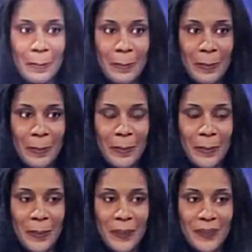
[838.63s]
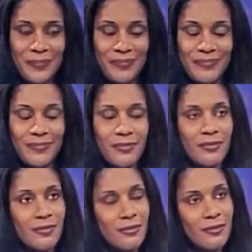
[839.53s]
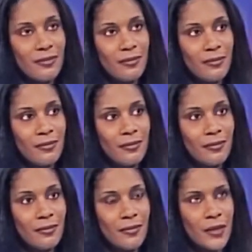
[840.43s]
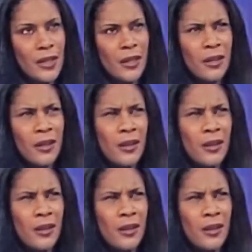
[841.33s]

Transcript: No words are spoken by the person on screen.